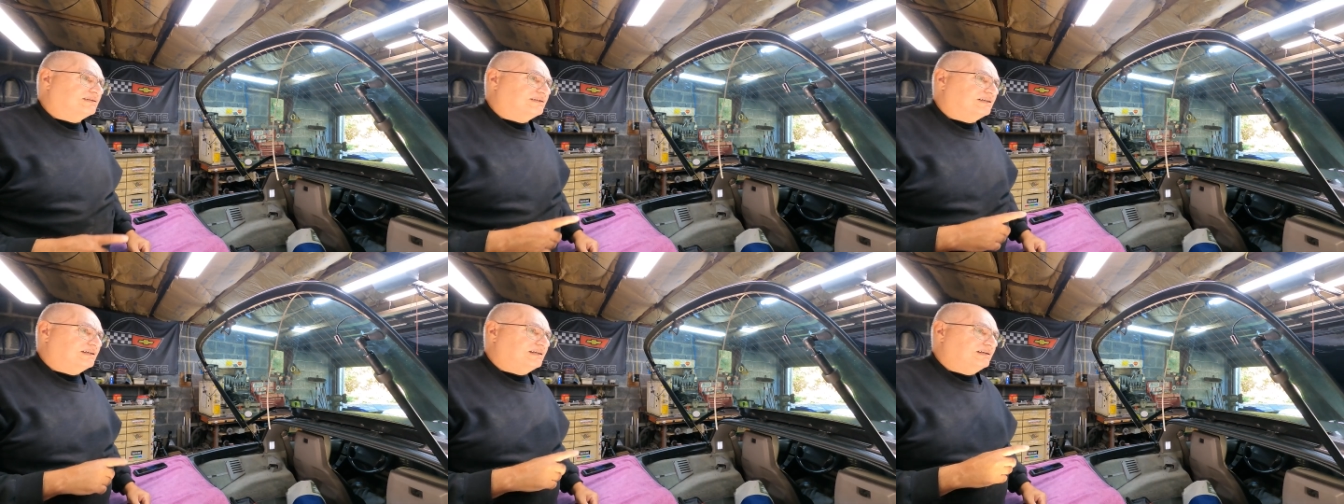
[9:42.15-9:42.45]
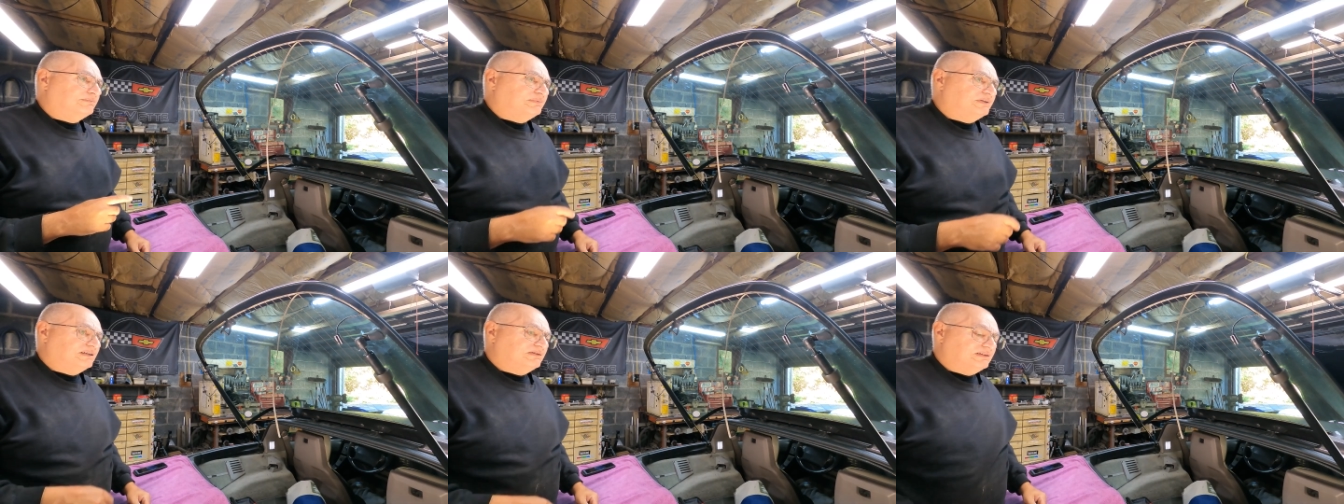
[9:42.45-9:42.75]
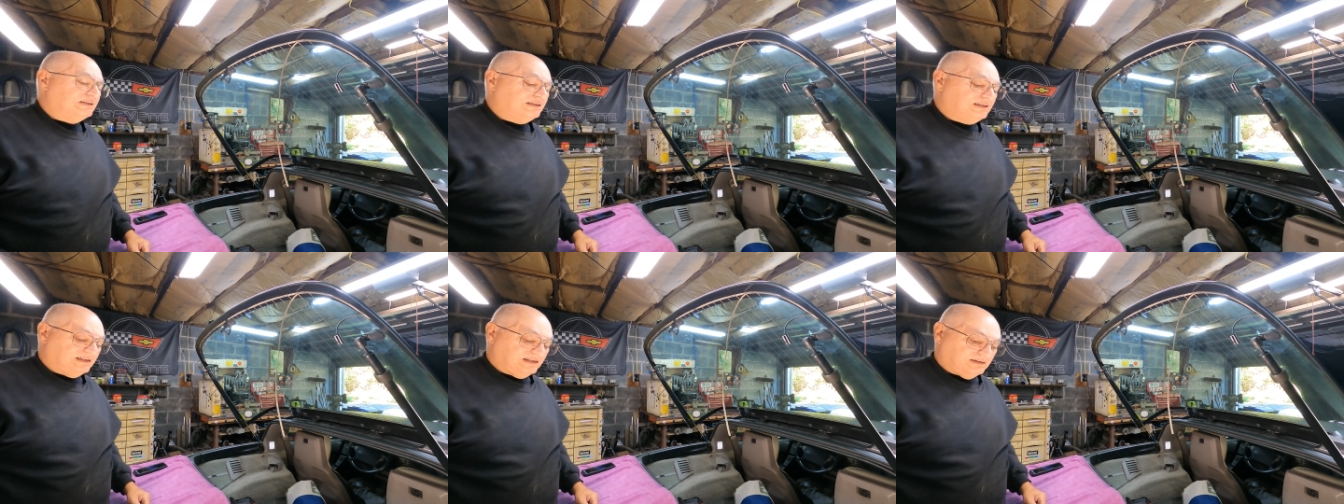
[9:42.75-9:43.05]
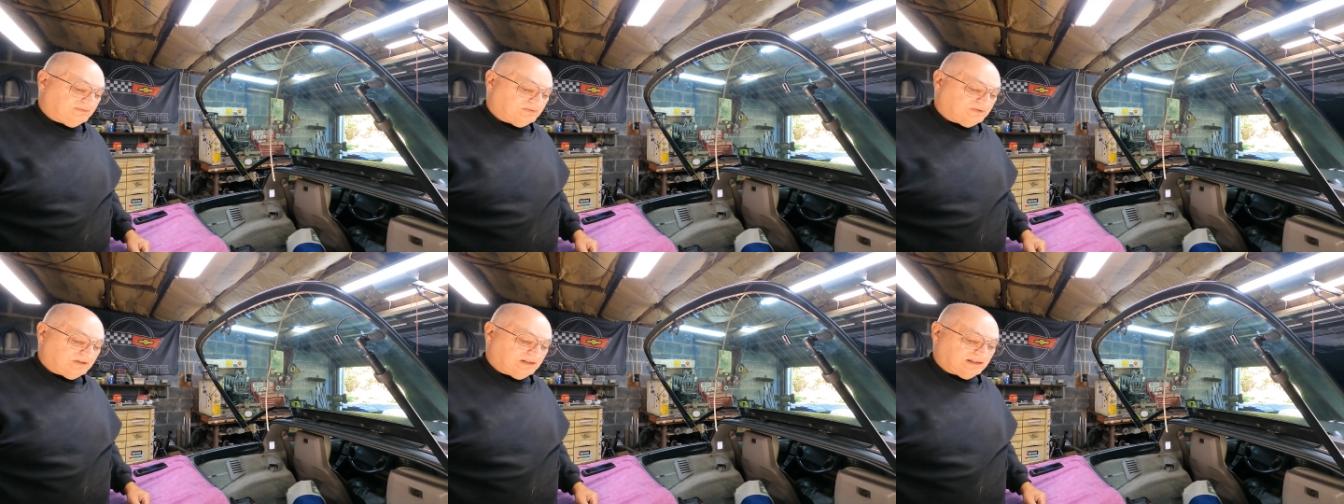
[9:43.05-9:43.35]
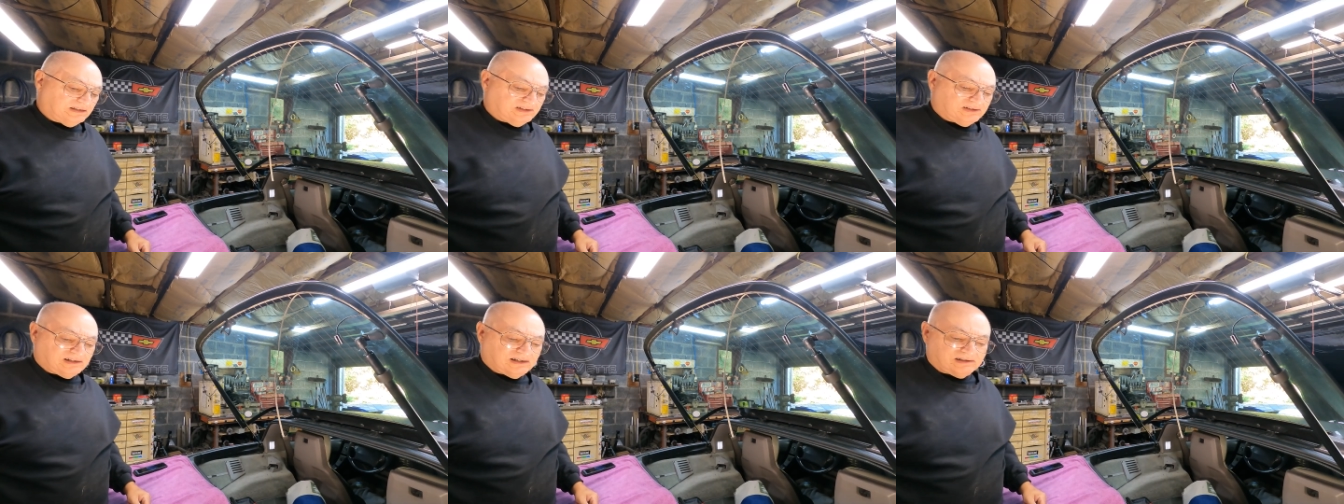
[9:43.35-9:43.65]
set up and everything, and we'll
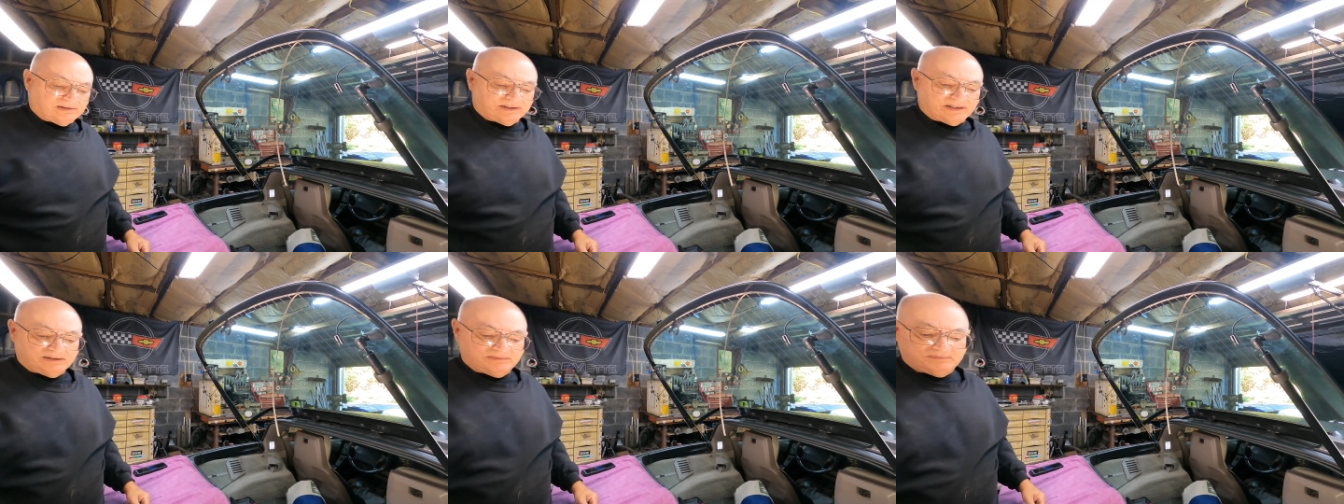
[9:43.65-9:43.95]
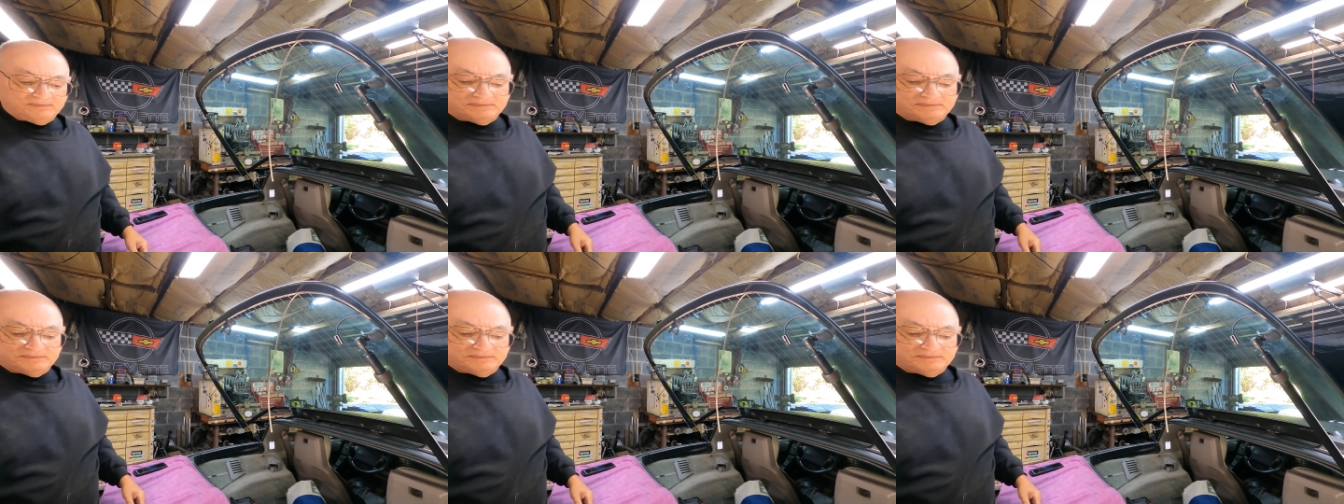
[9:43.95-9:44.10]
get soldering.